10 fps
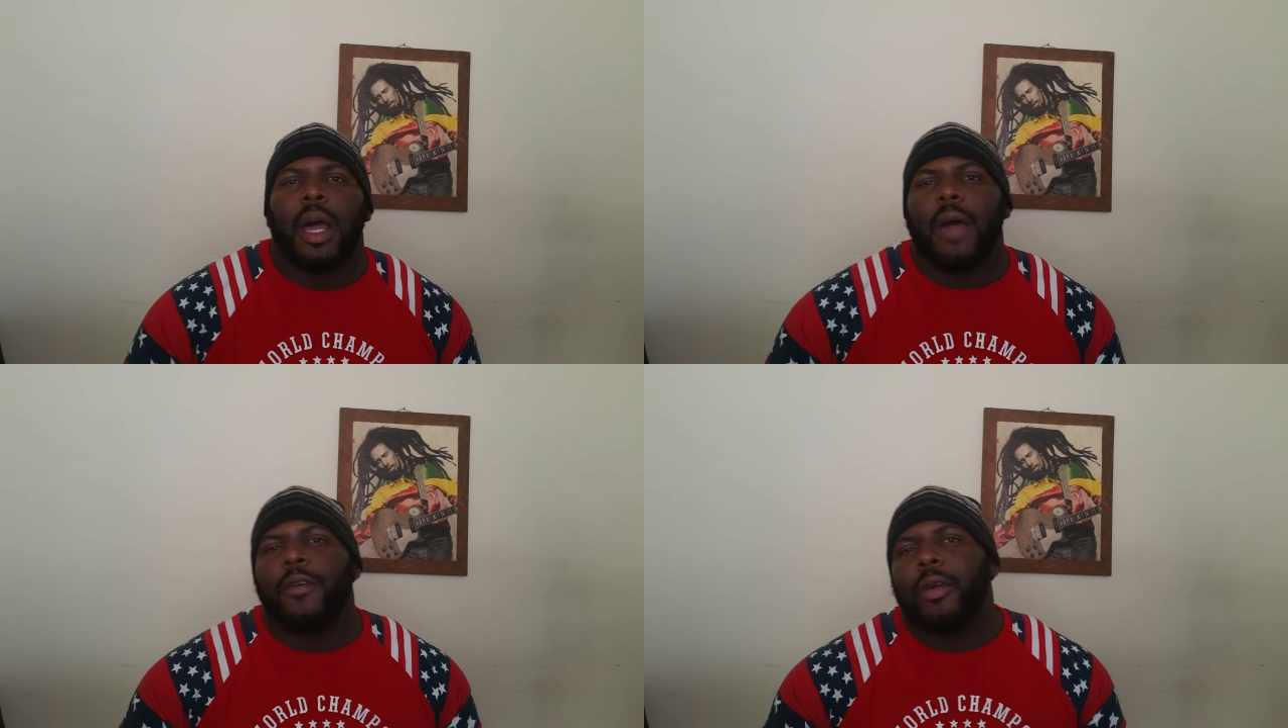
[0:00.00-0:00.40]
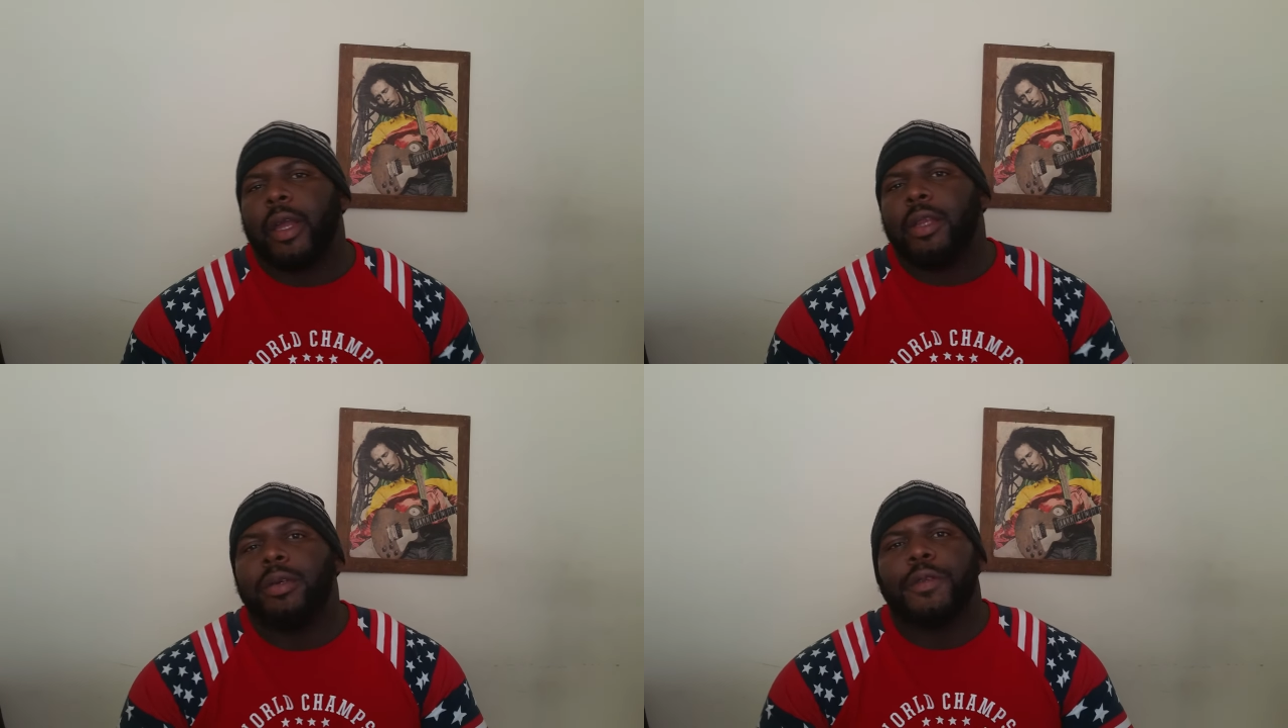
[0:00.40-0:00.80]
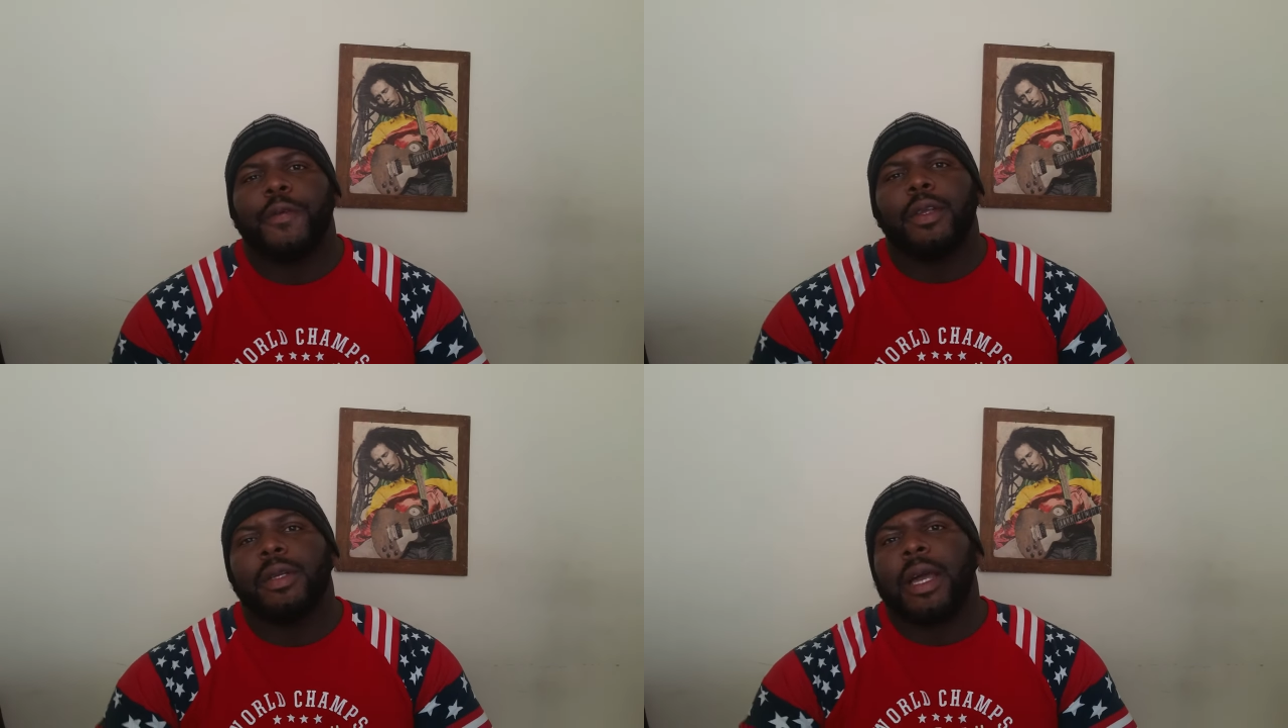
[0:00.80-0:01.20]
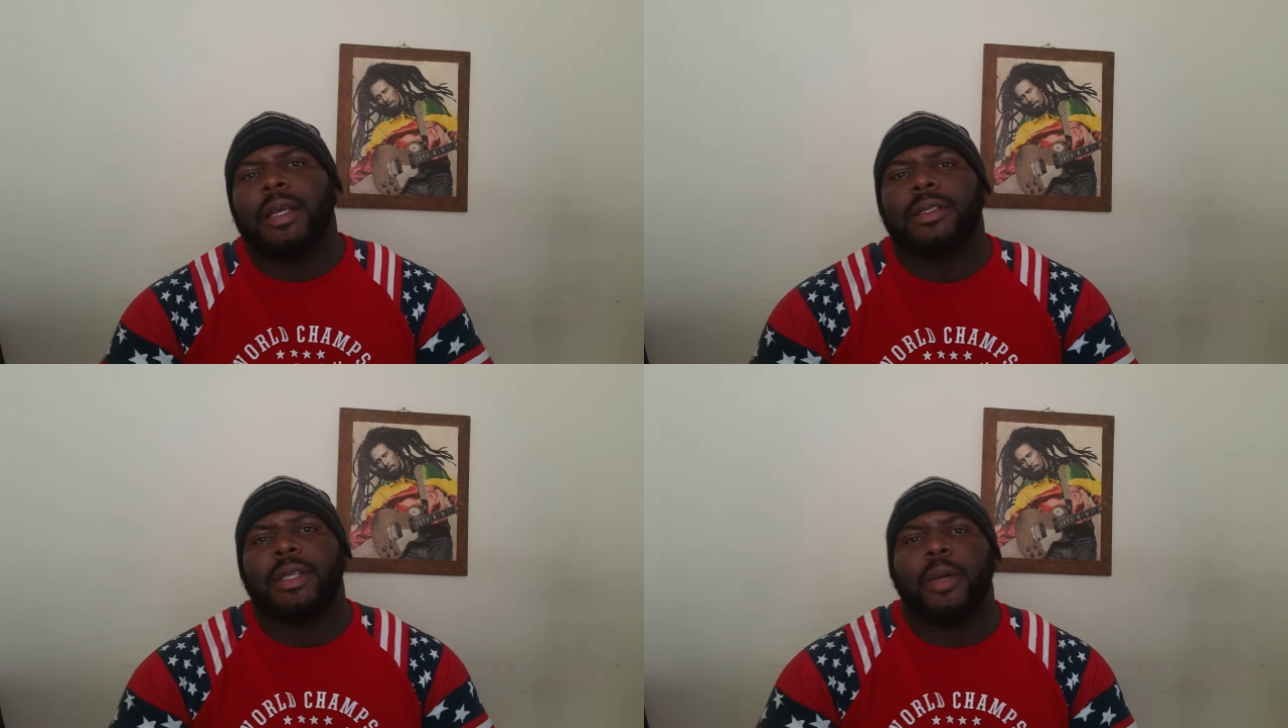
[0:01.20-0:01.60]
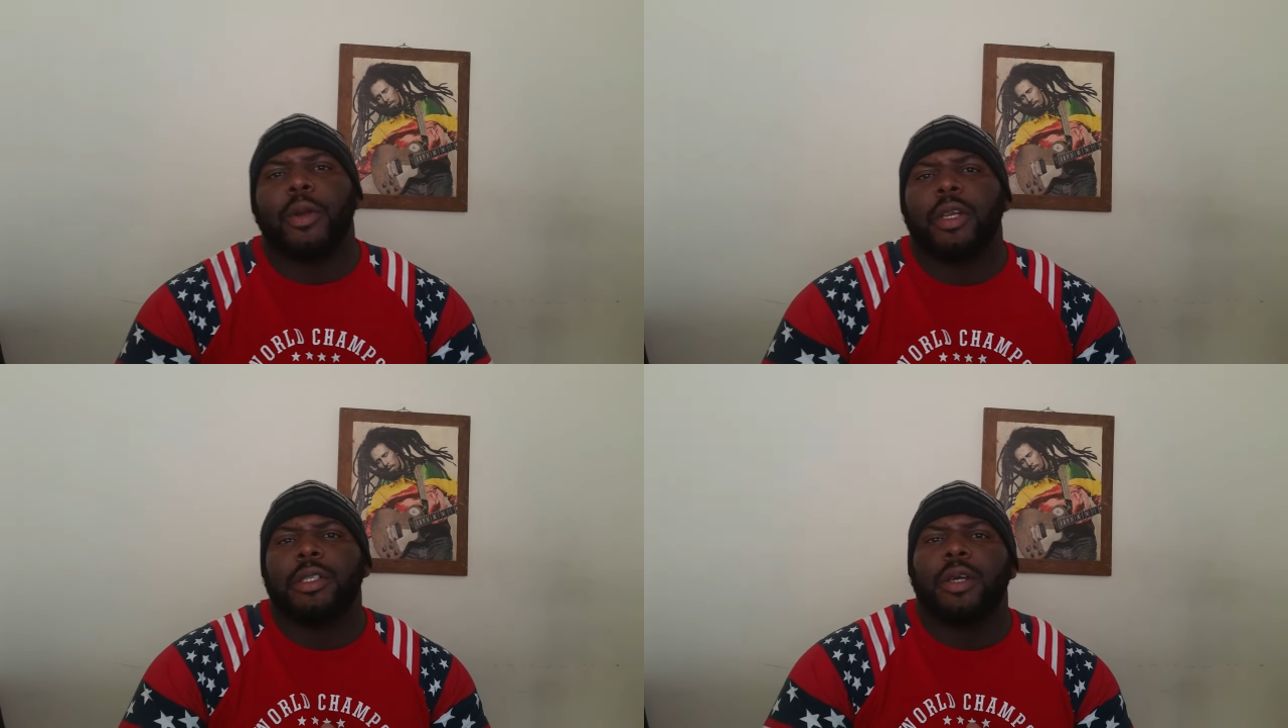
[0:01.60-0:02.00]
I have great news for you guys today.
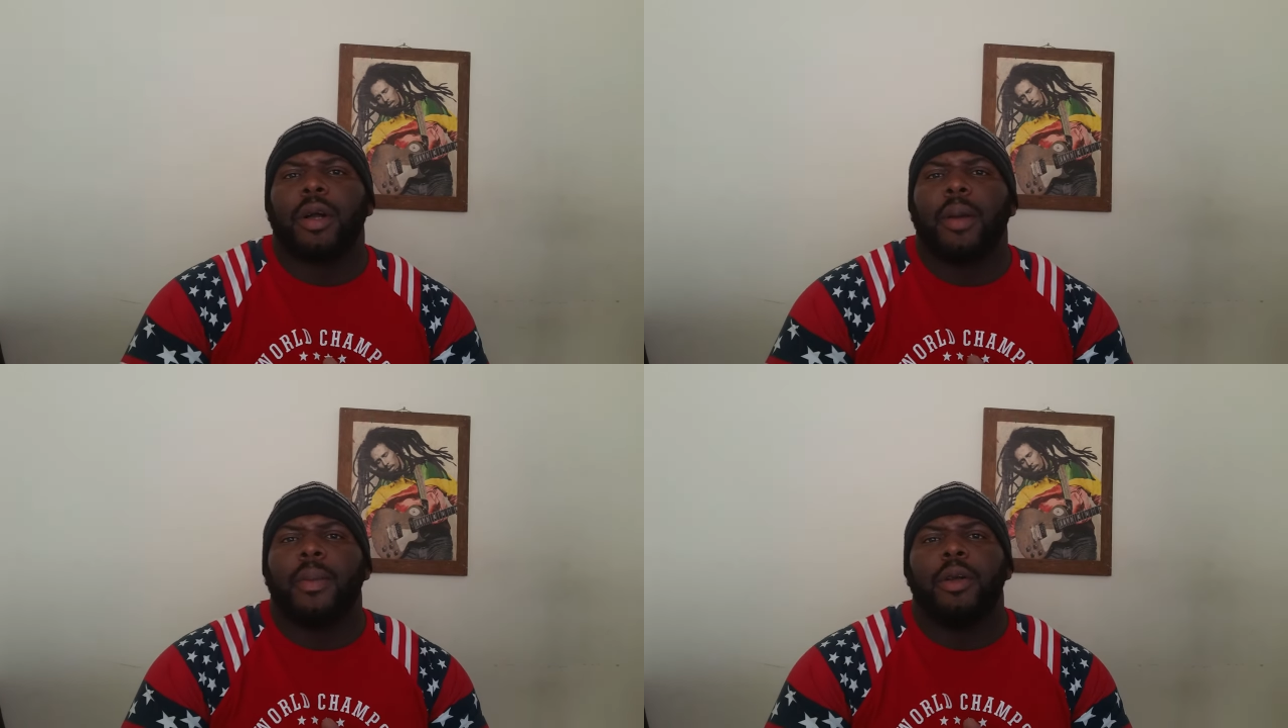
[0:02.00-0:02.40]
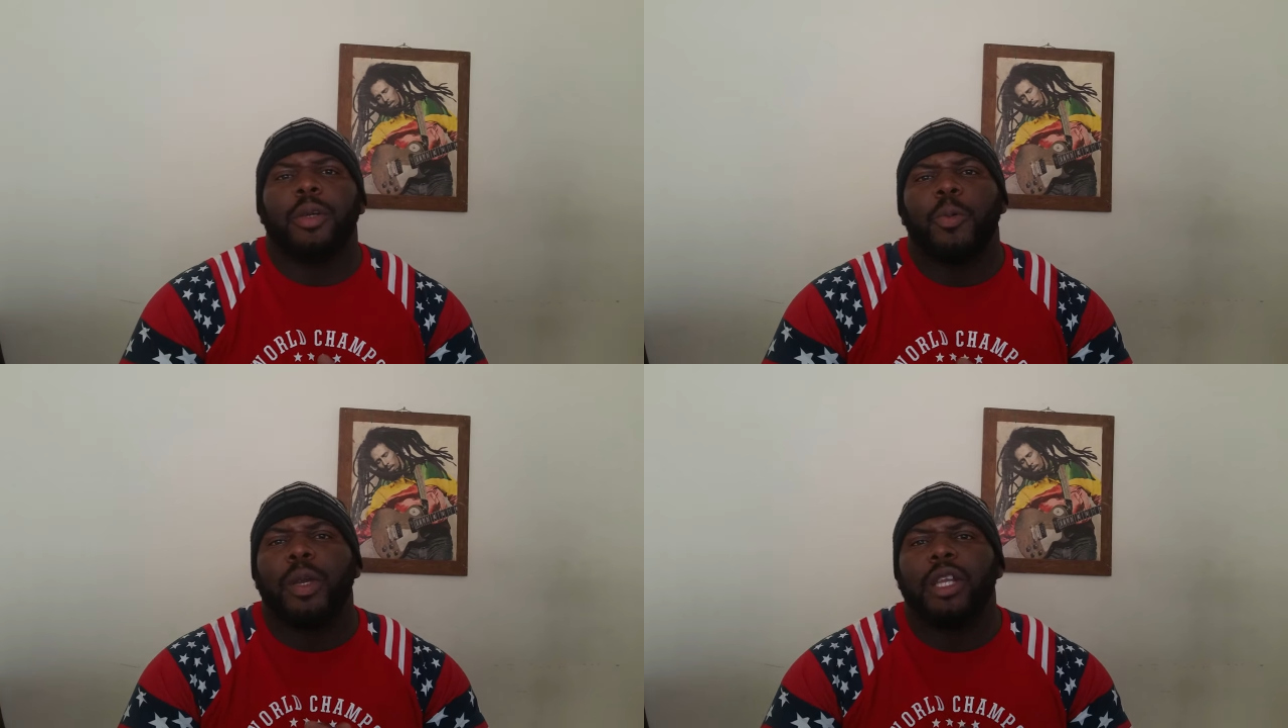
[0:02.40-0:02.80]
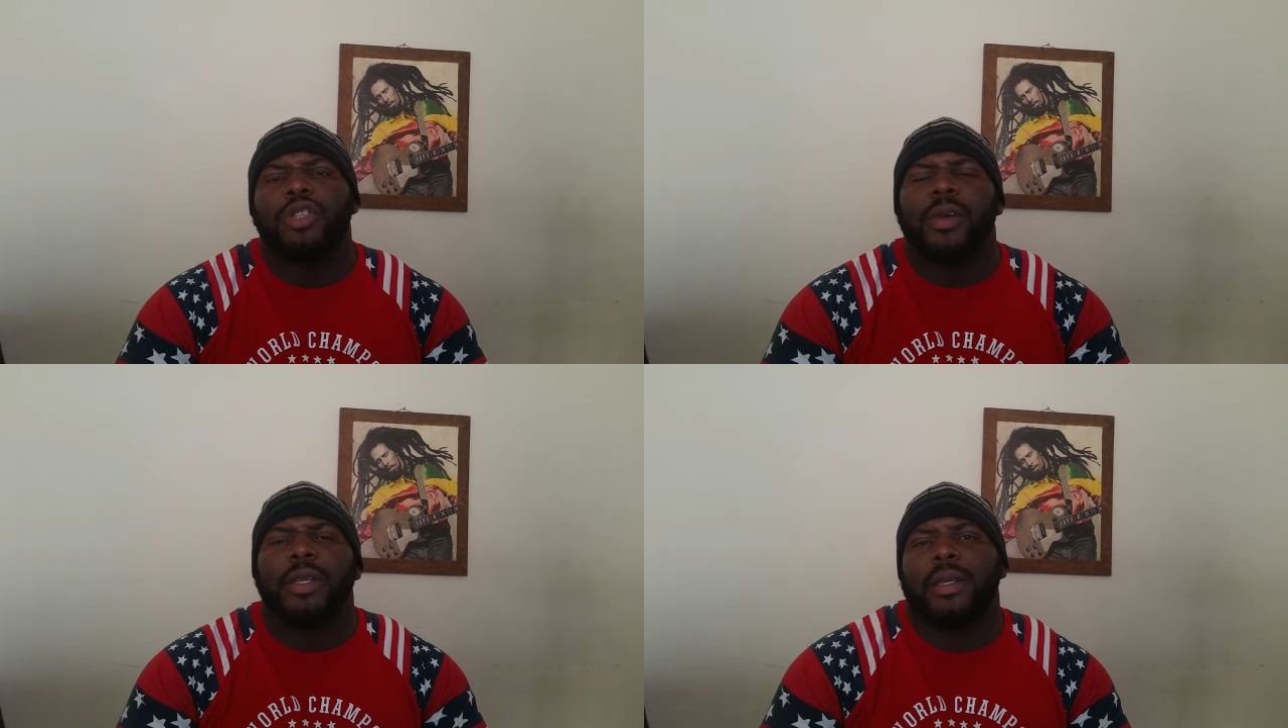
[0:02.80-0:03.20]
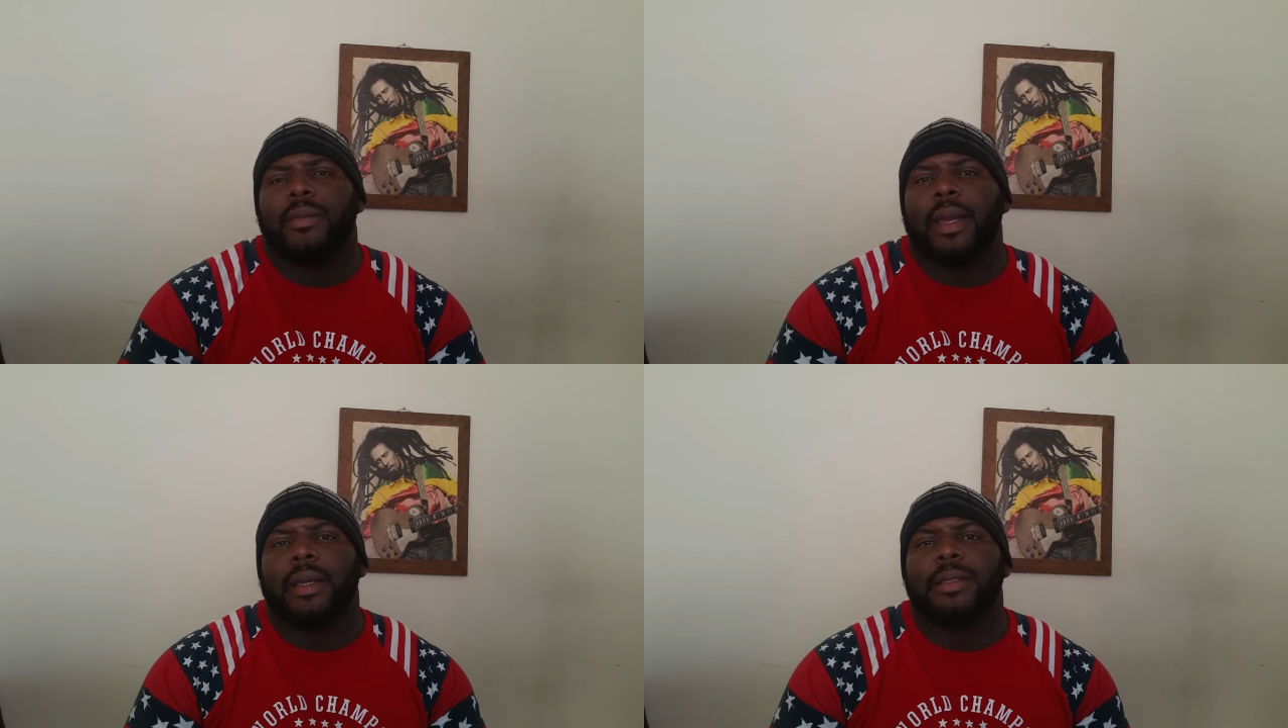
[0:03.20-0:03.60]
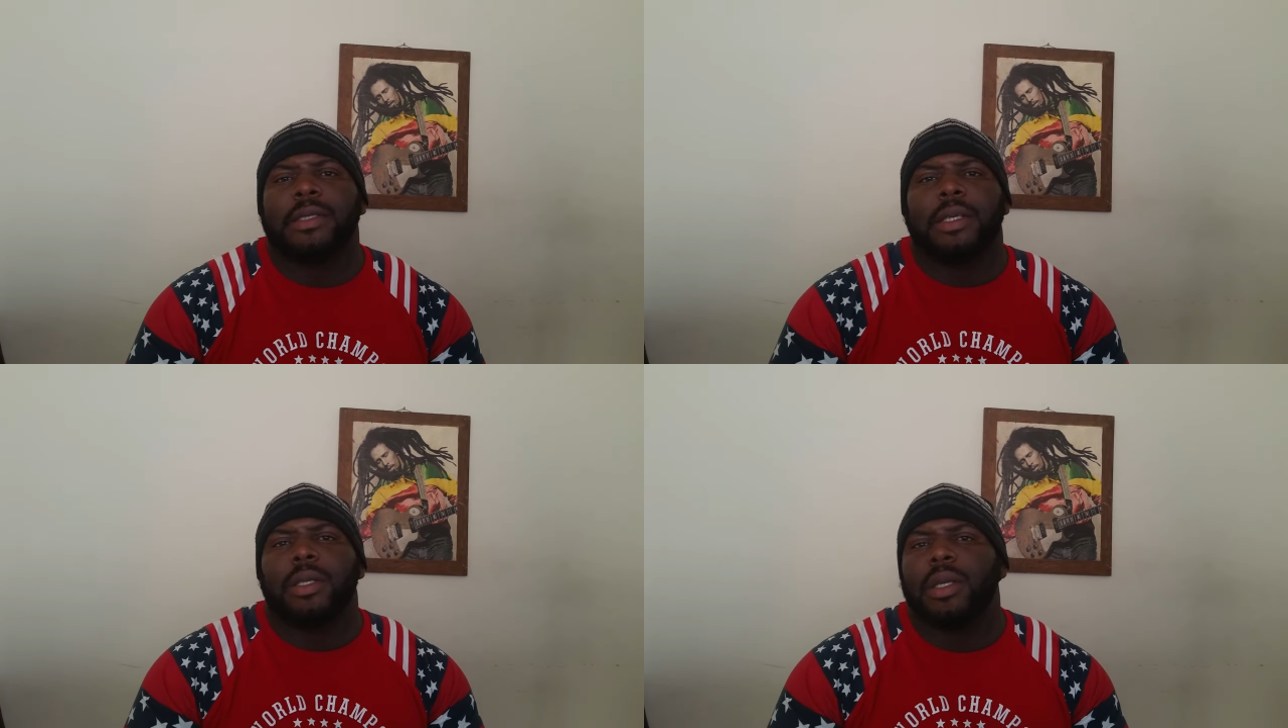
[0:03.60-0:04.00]
We're going to talk about the We Trending
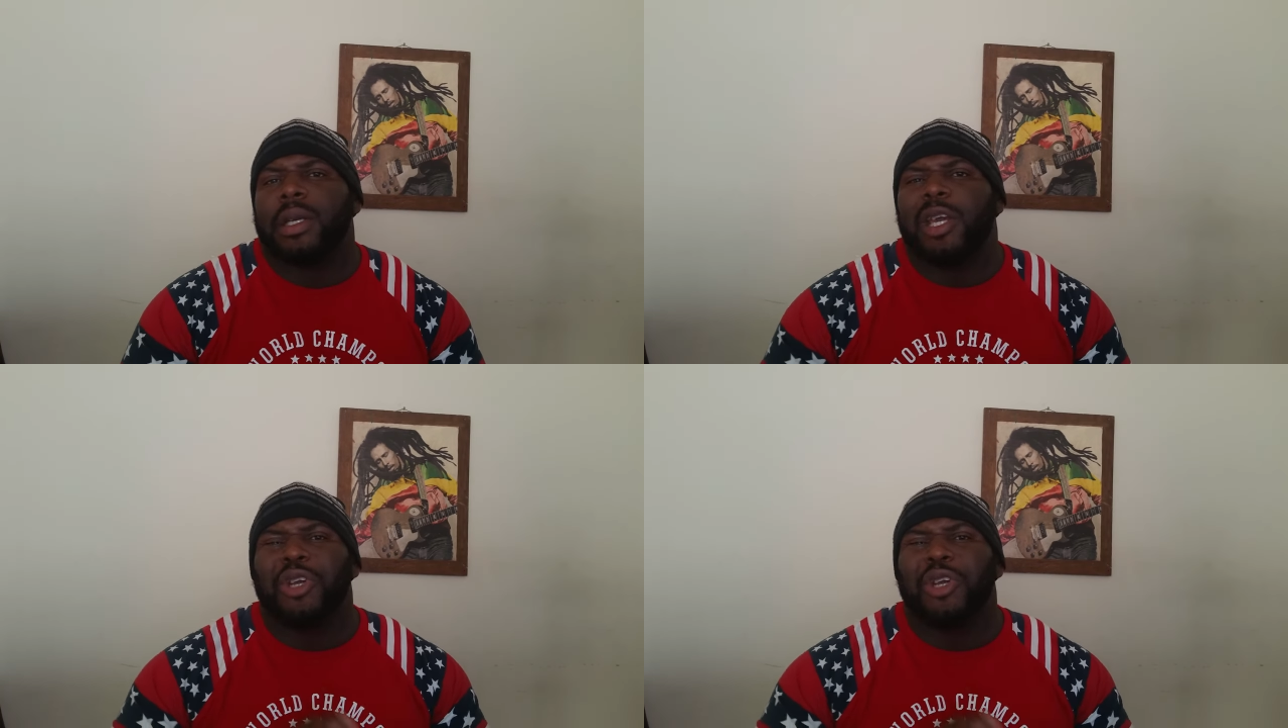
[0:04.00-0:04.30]
magazine.